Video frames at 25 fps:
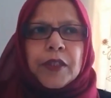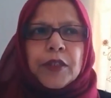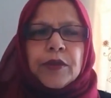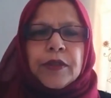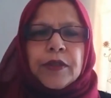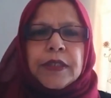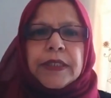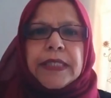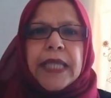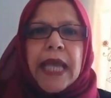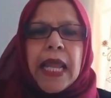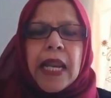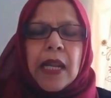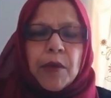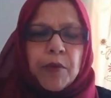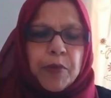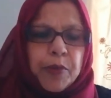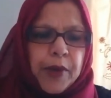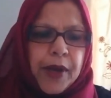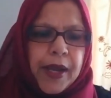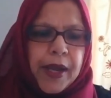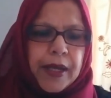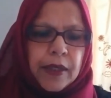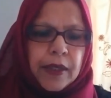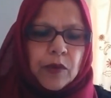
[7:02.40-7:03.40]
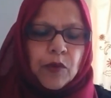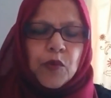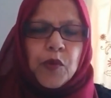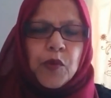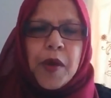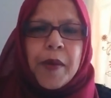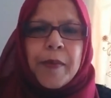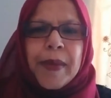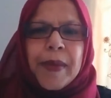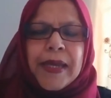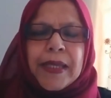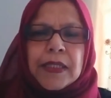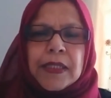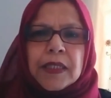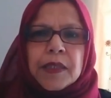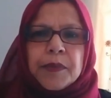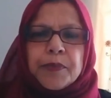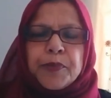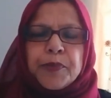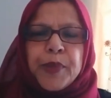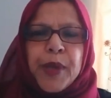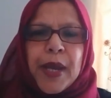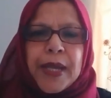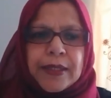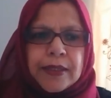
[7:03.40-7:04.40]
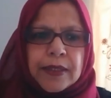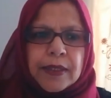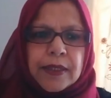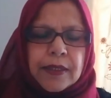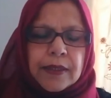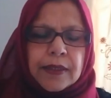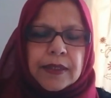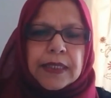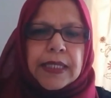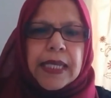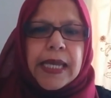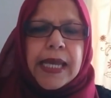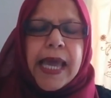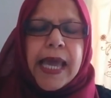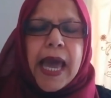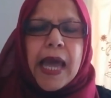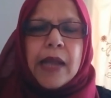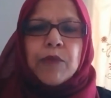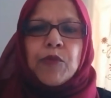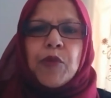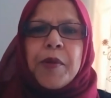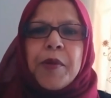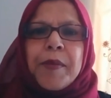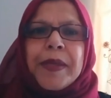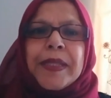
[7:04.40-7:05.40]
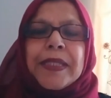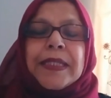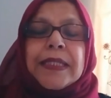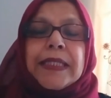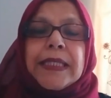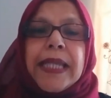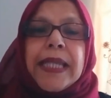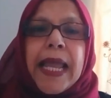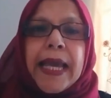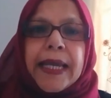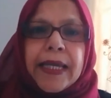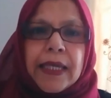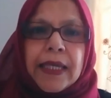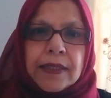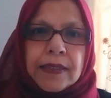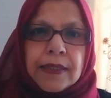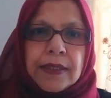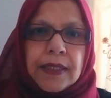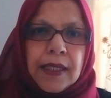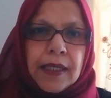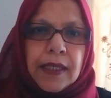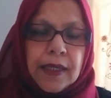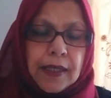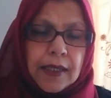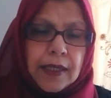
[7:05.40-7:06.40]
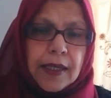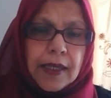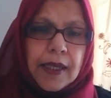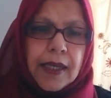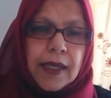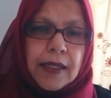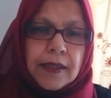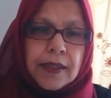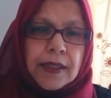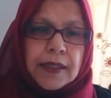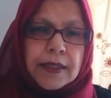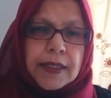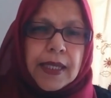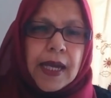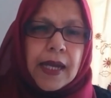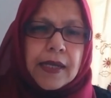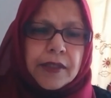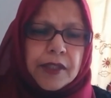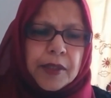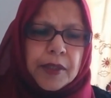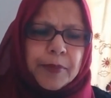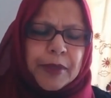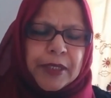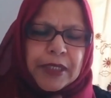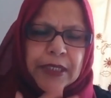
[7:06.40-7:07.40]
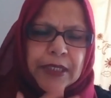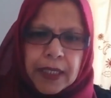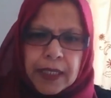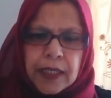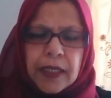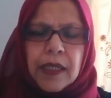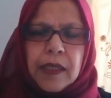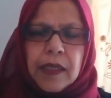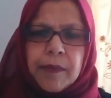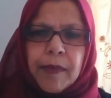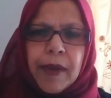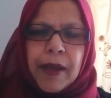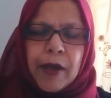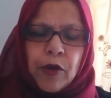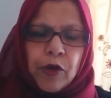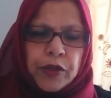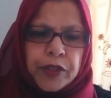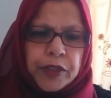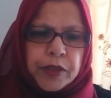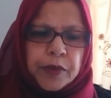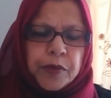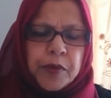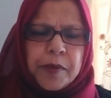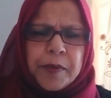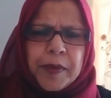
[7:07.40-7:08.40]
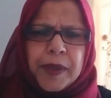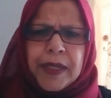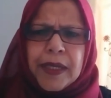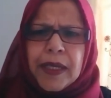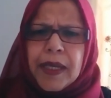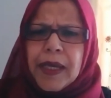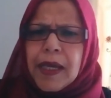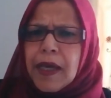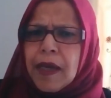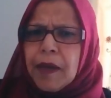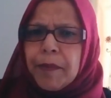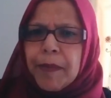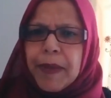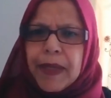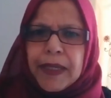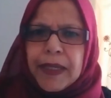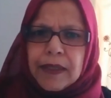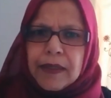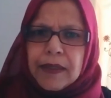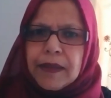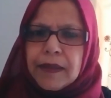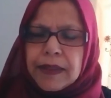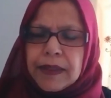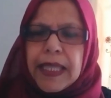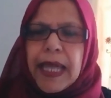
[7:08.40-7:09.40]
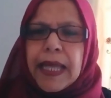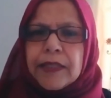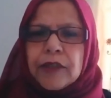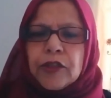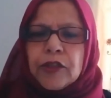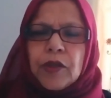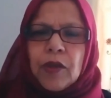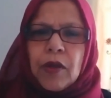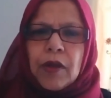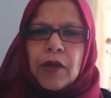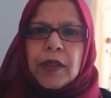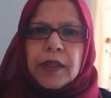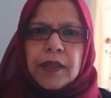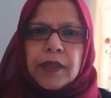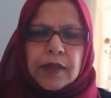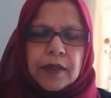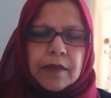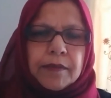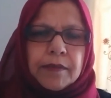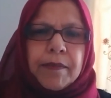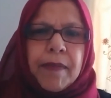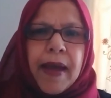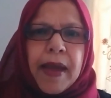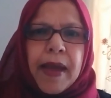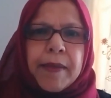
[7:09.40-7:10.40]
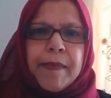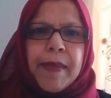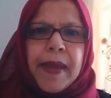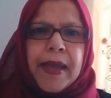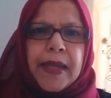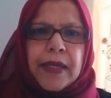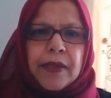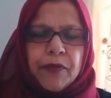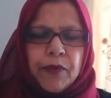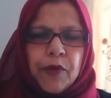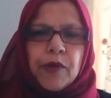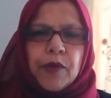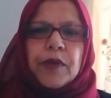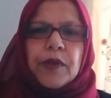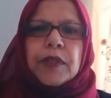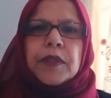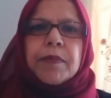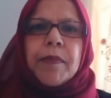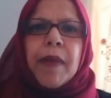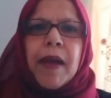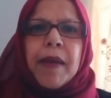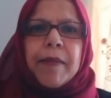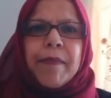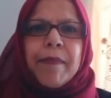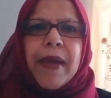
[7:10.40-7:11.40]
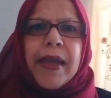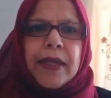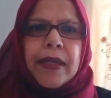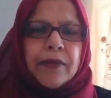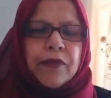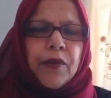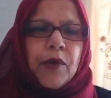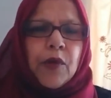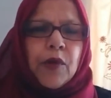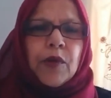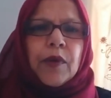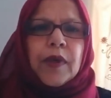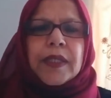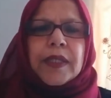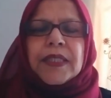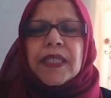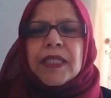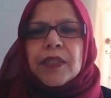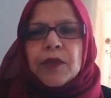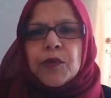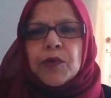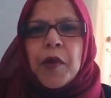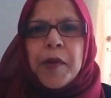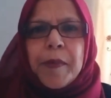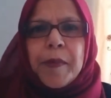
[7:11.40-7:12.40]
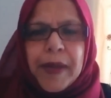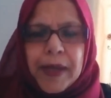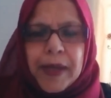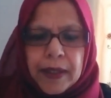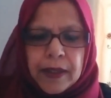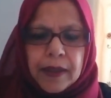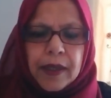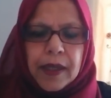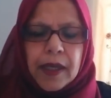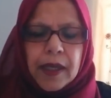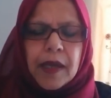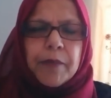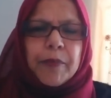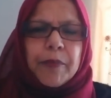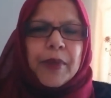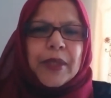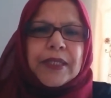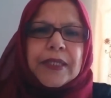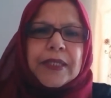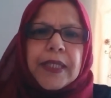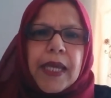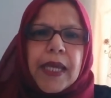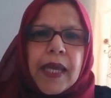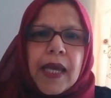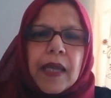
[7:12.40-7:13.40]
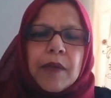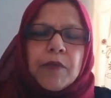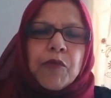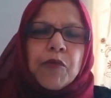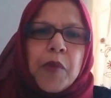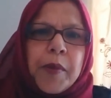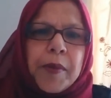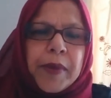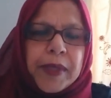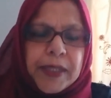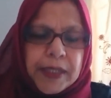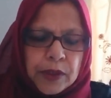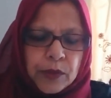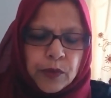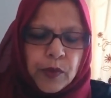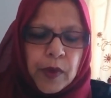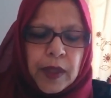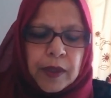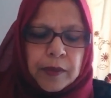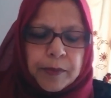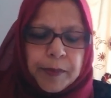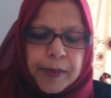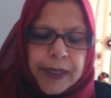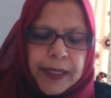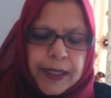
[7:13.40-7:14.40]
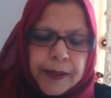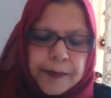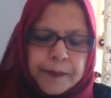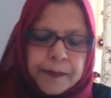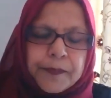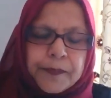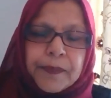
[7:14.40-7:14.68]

celebrate women's presence and women's legacy in this country, particularly minority women. But that's not my main focus. My main focus is women per se and women's well being.